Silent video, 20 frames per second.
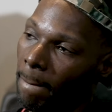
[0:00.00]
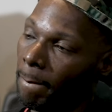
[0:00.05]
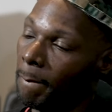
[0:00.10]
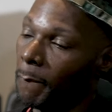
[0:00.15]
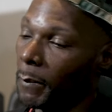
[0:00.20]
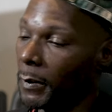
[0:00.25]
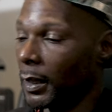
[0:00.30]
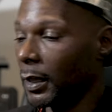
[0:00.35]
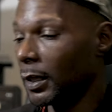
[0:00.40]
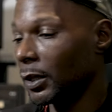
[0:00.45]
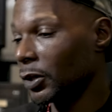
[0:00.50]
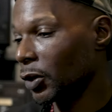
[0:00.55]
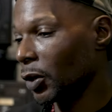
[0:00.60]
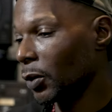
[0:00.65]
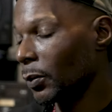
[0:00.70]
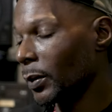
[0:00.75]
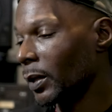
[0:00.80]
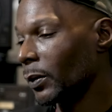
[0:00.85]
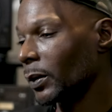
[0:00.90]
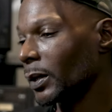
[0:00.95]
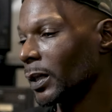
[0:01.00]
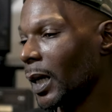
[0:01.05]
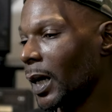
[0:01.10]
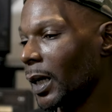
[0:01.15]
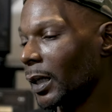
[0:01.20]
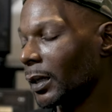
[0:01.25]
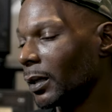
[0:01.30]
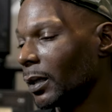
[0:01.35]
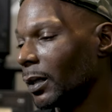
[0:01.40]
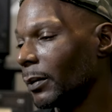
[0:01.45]
And then he told me he was
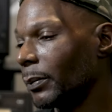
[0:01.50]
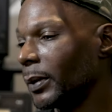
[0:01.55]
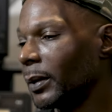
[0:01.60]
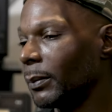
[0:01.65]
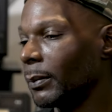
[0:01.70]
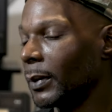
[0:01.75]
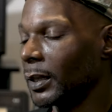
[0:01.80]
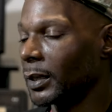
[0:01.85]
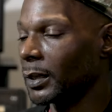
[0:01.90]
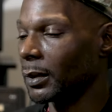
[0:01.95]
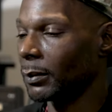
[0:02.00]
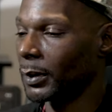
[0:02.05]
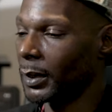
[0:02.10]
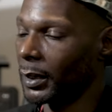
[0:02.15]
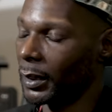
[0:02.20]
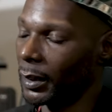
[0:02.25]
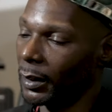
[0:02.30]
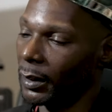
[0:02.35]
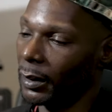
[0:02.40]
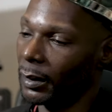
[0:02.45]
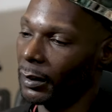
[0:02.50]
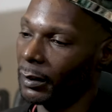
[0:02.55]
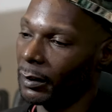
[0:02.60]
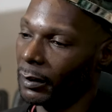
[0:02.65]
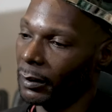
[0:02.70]
locked up. He met some kid